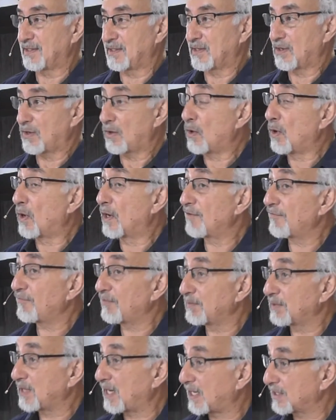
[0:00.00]
or
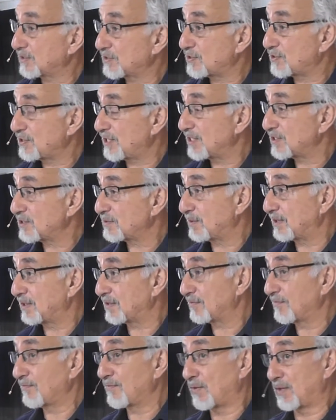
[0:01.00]
from God's
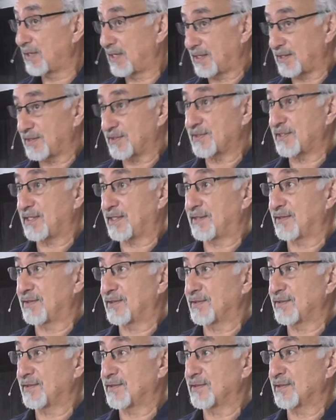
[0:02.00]
judgment for our
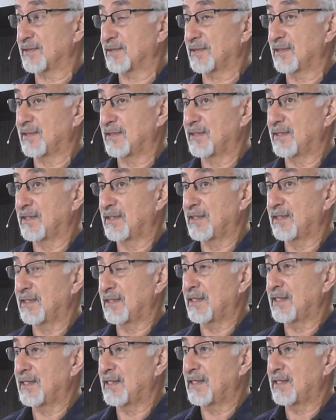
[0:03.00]
sins.
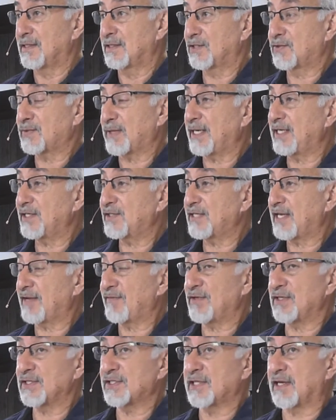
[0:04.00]
To try to save
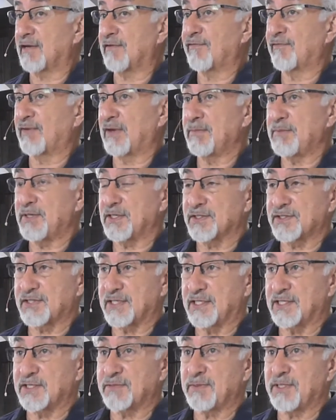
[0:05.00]
yourself from your
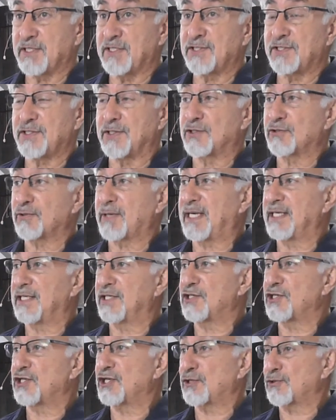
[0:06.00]
sins means you try to
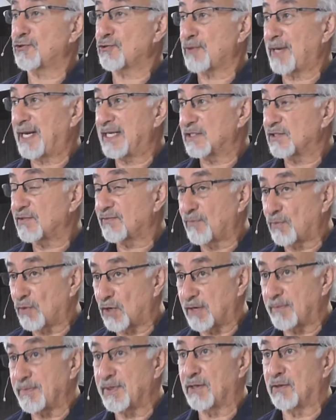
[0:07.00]

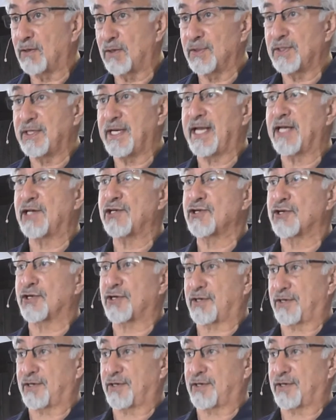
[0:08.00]
transform your own nature.